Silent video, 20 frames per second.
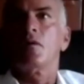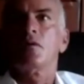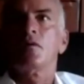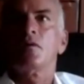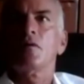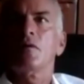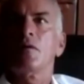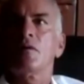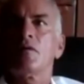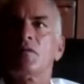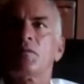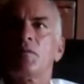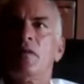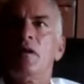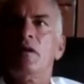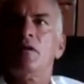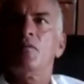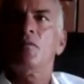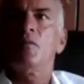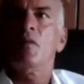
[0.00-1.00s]
you
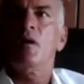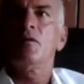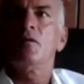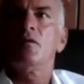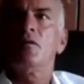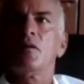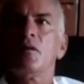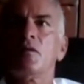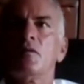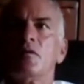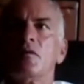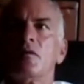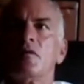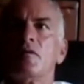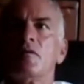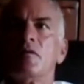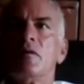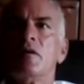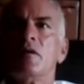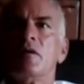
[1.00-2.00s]
explain why you don't
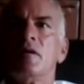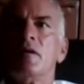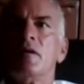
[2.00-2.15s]
agree.